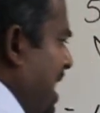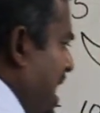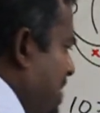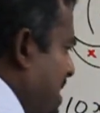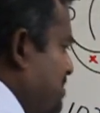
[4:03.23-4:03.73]

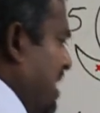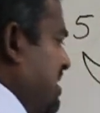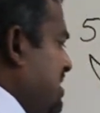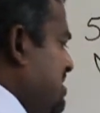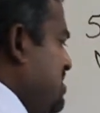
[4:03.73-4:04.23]
and the
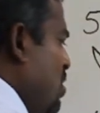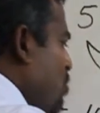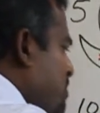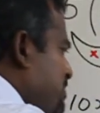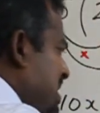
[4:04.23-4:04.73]
minus,
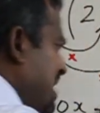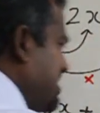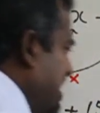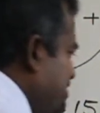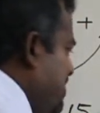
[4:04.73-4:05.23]
or
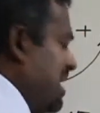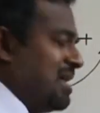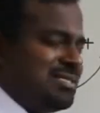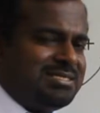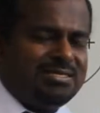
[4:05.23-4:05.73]
plus and
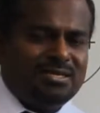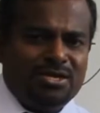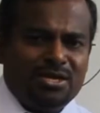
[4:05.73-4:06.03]
plus,